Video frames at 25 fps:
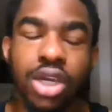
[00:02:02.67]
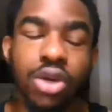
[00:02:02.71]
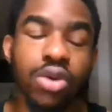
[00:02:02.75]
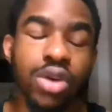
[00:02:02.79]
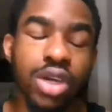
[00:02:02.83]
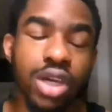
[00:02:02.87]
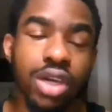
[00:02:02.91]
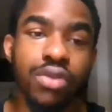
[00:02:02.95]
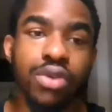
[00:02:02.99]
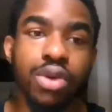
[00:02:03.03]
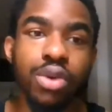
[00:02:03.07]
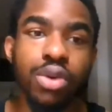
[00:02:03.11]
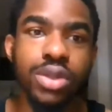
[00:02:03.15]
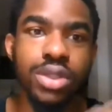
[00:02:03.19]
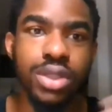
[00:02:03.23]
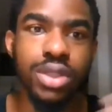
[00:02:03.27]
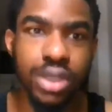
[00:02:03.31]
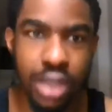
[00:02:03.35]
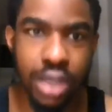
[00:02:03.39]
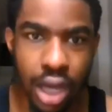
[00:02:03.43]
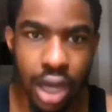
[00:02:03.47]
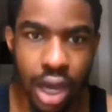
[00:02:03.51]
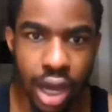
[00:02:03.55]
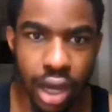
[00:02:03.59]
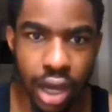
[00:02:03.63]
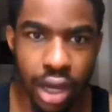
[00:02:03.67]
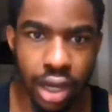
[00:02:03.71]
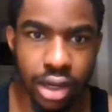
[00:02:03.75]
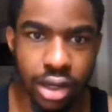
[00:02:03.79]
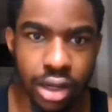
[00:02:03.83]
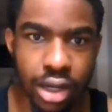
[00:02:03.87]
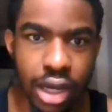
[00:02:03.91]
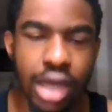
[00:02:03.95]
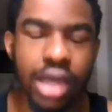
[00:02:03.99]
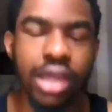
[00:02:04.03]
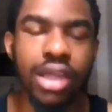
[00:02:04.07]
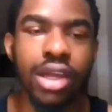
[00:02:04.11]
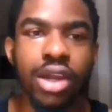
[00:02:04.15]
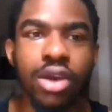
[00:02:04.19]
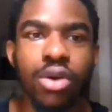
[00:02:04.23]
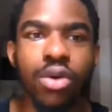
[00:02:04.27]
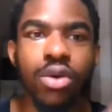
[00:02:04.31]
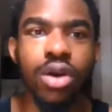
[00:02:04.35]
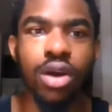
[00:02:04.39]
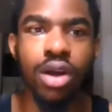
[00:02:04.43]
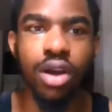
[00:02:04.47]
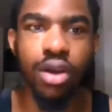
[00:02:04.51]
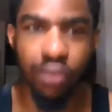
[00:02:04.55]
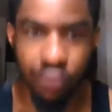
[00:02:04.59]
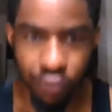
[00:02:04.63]
He'll give you a sign, and then
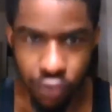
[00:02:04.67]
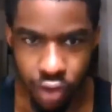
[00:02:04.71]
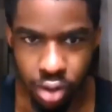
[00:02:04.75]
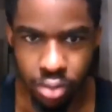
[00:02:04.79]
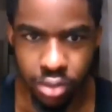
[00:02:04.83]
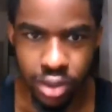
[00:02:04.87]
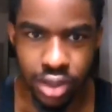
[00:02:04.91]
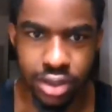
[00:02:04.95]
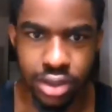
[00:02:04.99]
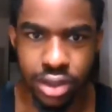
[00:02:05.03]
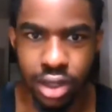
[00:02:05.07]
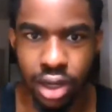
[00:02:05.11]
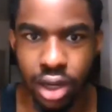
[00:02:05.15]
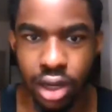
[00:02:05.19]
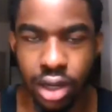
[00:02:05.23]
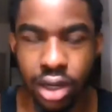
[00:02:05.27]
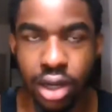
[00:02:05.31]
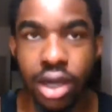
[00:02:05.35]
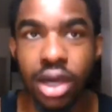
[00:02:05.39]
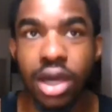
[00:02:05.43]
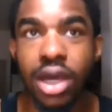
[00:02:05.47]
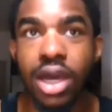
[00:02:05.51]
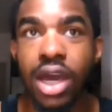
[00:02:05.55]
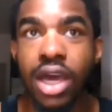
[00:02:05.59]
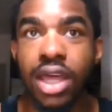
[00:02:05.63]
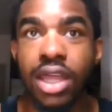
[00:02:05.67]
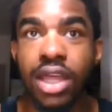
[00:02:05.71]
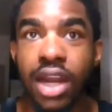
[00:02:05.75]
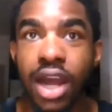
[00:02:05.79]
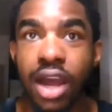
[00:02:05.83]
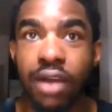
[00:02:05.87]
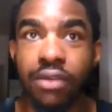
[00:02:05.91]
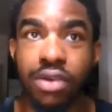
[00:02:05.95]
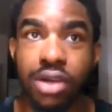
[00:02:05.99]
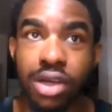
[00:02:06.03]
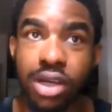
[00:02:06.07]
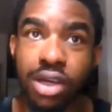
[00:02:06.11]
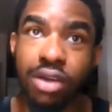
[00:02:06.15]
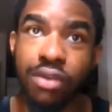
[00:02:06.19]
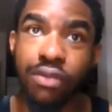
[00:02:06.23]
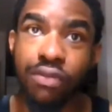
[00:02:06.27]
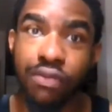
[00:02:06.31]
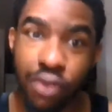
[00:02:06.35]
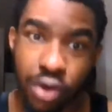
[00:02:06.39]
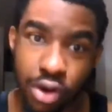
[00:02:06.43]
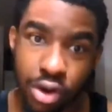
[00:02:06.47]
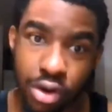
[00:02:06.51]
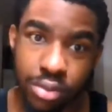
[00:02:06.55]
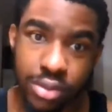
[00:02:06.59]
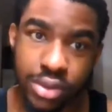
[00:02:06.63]
he'll confirm the sign. And then after he
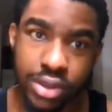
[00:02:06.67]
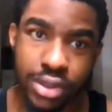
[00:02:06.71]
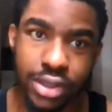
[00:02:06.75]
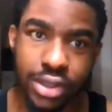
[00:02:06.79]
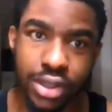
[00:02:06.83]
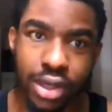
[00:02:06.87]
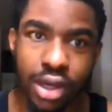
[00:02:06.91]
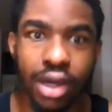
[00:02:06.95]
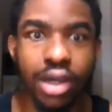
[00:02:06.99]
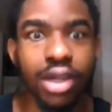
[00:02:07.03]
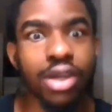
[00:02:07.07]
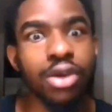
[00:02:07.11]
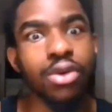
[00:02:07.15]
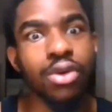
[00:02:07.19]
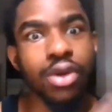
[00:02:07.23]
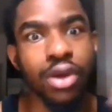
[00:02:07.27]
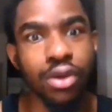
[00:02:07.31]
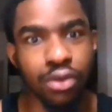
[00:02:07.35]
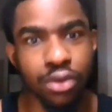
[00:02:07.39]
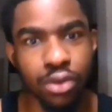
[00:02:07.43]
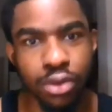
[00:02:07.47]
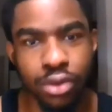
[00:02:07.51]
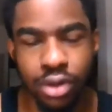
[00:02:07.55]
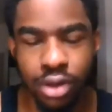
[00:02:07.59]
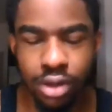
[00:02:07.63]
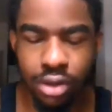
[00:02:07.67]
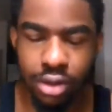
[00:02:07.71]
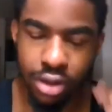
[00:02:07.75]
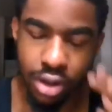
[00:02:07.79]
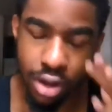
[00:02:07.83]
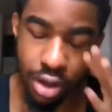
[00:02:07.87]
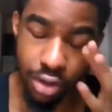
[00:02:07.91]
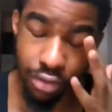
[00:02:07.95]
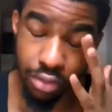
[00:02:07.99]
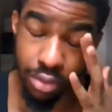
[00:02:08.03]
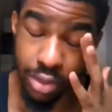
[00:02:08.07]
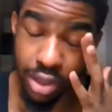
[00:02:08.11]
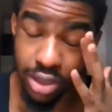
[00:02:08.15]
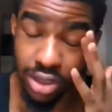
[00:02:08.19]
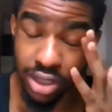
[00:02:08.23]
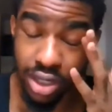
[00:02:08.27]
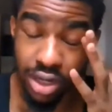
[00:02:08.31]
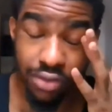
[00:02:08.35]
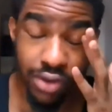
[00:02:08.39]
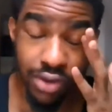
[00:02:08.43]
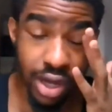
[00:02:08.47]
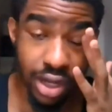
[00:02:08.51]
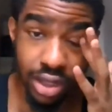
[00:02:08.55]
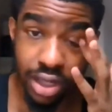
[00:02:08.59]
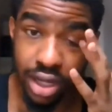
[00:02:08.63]
confirms the sign, he'll give you another confirmation.
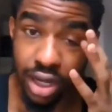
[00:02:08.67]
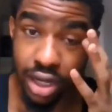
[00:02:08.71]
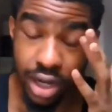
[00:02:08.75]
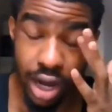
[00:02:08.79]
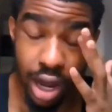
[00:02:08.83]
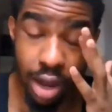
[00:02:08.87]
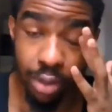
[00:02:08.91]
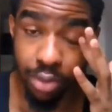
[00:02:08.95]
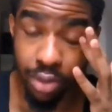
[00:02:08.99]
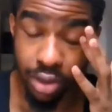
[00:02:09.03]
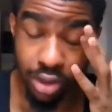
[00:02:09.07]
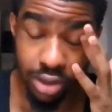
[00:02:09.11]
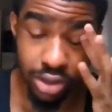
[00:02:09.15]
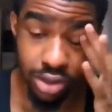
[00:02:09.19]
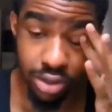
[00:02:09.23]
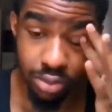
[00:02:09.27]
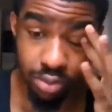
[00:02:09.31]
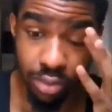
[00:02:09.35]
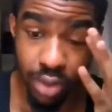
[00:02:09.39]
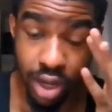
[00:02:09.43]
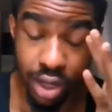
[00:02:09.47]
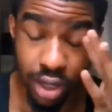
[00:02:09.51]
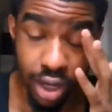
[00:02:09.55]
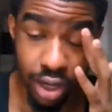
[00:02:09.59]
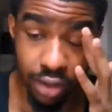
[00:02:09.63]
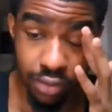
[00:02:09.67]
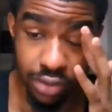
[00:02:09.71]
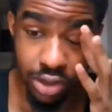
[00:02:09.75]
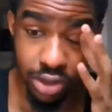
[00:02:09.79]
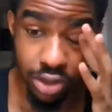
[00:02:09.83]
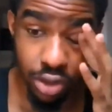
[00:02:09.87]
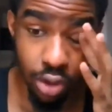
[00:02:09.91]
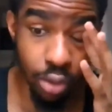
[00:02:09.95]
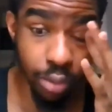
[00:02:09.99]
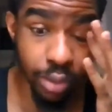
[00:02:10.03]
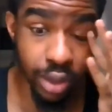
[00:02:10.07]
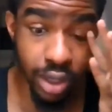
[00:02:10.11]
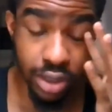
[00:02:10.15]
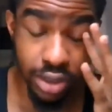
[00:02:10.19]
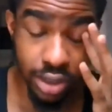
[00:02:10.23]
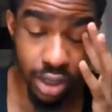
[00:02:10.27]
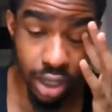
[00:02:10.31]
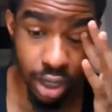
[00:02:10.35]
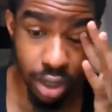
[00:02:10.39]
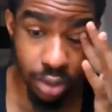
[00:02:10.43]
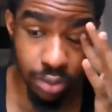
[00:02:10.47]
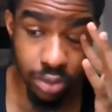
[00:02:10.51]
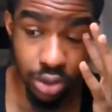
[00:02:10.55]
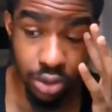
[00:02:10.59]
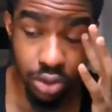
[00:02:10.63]
I've had that happen in my life so many
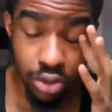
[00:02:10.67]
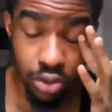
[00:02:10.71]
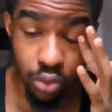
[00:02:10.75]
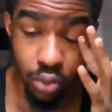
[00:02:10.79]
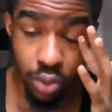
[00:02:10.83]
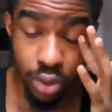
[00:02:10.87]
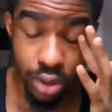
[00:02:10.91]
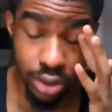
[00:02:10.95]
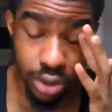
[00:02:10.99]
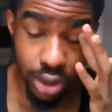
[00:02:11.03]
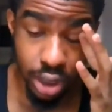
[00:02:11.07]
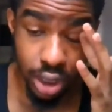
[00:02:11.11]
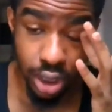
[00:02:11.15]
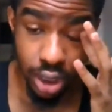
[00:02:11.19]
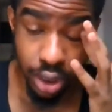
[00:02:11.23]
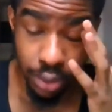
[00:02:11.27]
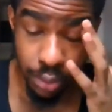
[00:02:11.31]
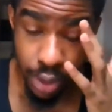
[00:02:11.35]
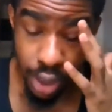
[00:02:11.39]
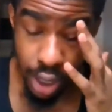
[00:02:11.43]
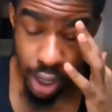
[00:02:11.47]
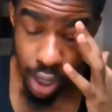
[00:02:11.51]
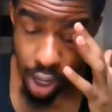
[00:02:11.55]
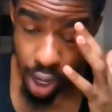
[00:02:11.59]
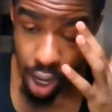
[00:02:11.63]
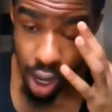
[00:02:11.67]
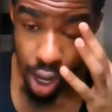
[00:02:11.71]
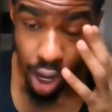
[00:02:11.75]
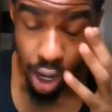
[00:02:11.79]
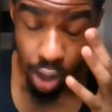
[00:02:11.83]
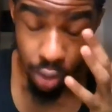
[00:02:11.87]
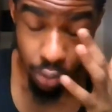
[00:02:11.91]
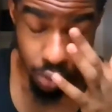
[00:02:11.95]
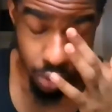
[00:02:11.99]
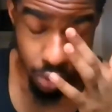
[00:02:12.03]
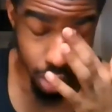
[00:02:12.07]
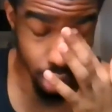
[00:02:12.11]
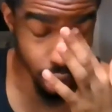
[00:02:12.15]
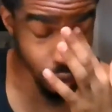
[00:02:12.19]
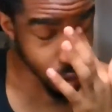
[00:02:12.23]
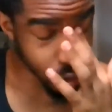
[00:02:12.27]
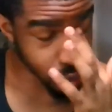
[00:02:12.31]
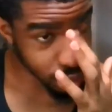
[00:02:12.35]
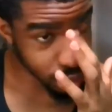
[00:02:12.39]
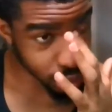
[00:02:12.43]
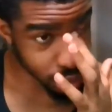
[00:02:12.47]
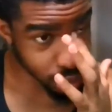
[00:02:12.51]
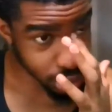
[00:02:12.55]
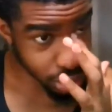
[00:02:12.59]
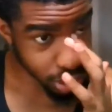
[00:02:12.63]
times. There was one time I
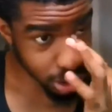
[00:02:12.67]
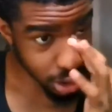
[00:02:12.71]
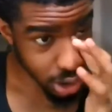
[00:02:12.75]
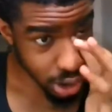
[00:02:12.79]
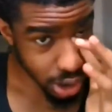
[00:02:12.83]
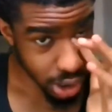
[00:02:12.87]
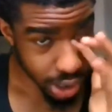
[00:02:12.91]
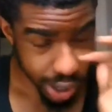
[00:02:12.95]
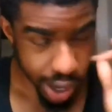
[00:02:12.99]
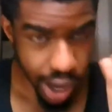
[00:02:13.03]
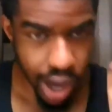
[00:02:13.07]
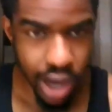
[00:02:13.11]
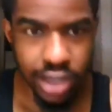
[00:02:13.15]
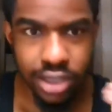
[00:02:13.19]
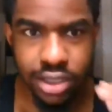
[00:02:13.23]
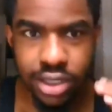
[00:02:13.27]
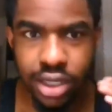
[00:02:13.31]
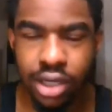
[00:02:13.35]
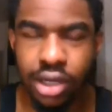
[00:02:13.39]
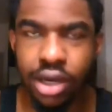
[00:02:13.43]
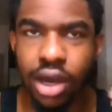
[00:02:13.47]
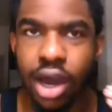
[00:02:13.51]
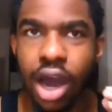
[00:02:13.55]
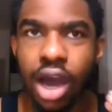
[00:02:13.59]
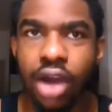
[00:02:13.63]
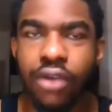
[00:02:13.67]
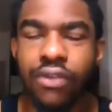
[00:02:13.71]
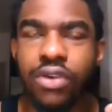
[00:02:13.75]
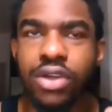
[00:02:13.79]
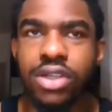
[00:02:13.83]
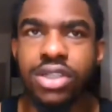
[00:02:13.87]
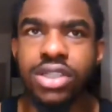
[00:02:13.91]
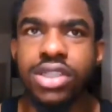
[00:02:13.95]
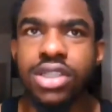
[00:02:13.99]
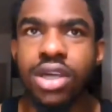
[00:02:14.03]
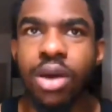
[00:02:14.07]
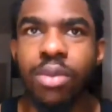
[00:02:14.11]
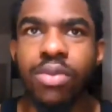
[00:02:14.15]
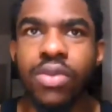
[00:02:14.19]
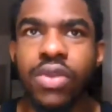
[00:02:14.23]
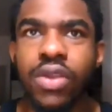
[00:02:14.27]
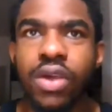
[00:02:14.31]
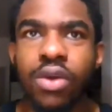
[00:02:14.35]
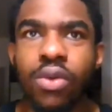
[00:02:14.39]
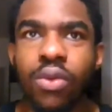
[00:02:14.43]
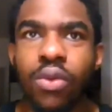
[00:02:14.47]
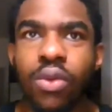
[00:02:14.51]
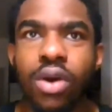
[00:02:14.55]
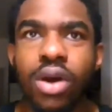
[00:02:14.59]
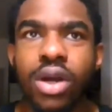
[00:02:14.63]
was asking God for
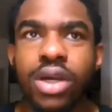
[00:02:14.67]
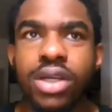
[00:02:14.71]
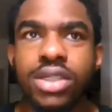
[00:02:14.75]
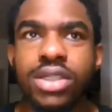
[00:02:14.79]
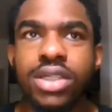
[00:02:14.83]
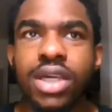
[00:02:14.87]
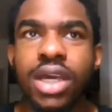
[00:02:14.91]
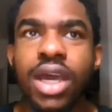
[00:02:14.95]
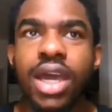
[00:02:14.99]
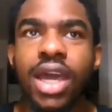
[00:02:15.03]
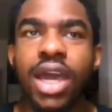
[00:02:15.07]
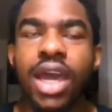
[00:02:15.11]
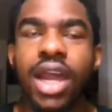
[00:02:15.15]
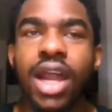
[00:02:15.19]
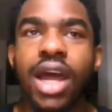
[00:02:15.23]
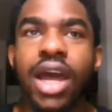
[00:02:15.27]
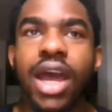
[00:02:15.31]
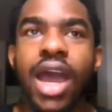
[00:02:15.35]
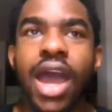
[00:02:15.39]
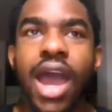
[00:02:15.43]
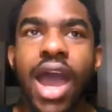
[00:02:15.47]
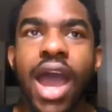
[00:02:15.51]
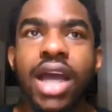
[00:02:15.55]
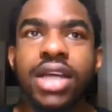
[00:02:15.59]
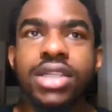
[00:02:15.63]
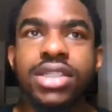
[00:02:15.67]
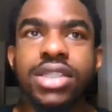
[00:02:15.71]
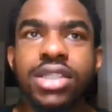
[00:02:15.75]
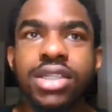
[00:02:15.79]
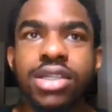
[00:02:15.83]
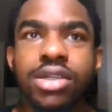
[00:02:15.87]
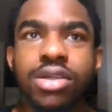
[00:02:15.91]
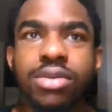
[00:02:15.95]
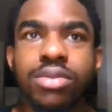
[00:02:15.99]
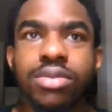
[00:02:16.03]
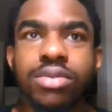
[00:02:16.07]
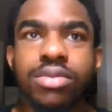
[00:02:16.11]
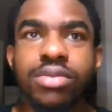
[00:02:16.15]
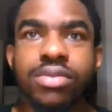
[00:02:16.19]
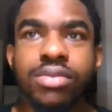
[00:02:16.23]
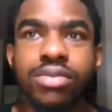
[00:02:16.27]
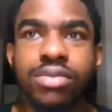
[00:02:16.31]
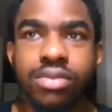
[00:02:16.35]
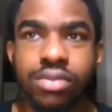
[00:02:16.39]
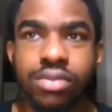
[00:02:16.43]
something once, and I asked him,